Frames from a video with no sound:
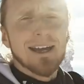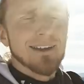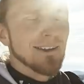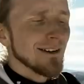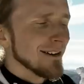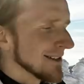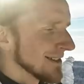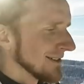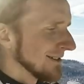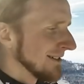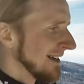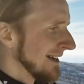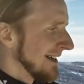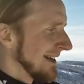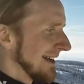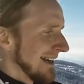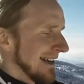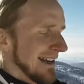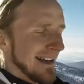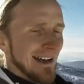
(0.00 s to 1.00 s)
And also
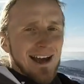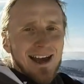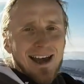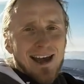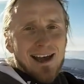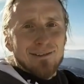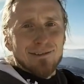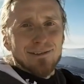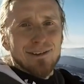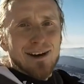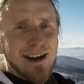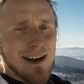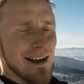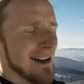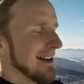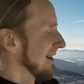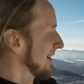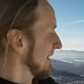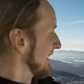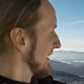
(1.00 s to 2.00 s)
I have
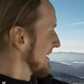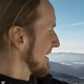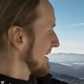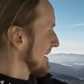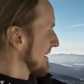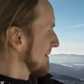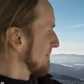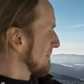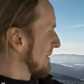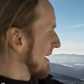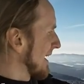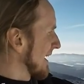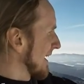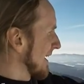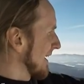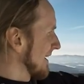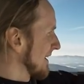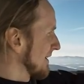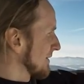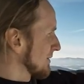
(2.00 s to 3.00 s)

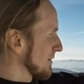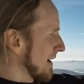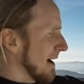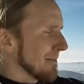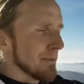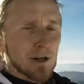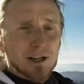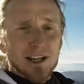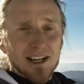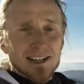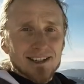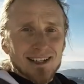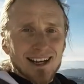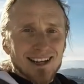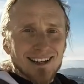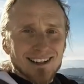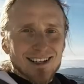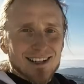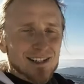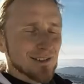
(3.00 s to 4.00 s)
my tripod
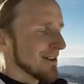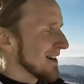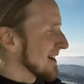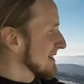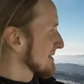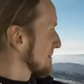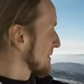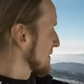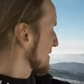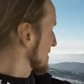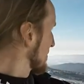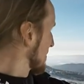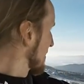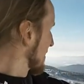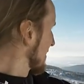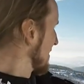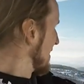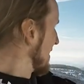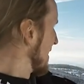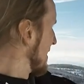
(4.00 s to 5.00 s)
extended as far as
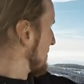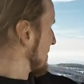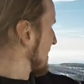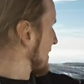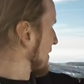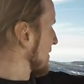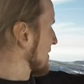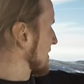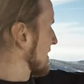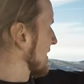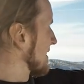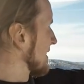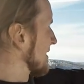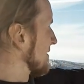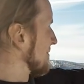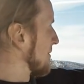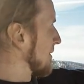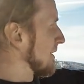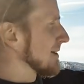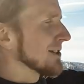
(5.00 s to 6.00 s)
possible, because I
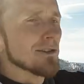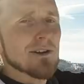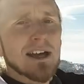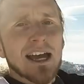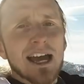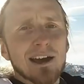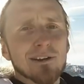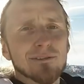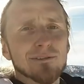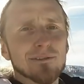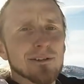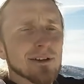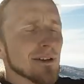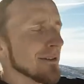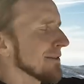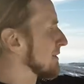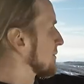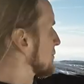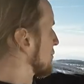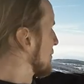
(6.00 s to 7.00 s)
didn't want to have
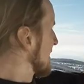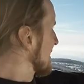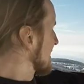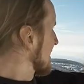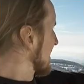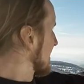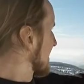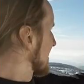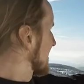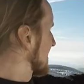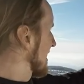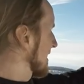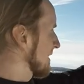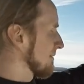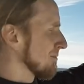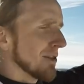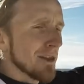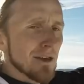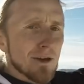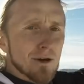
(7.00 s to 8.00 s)
the trees intersect
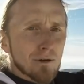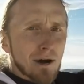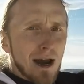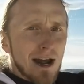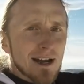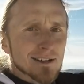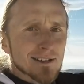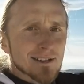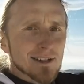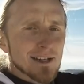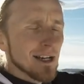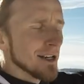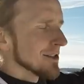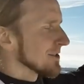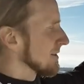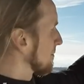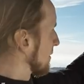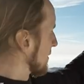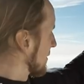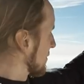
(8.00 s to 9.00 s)
with the horizon,
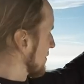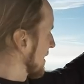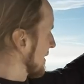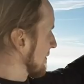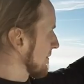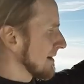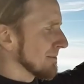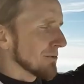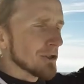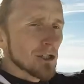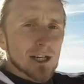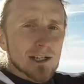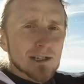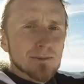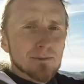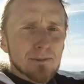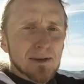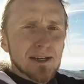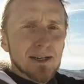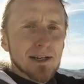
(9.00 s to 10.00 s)
so I wanted to have them just
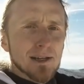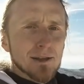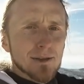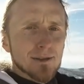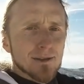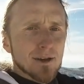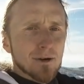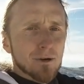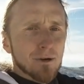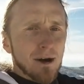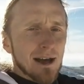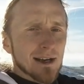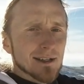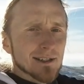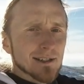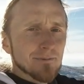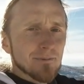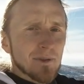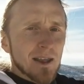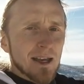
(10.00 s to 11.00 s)
beneath the
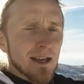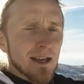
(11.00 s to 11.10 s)
horizon.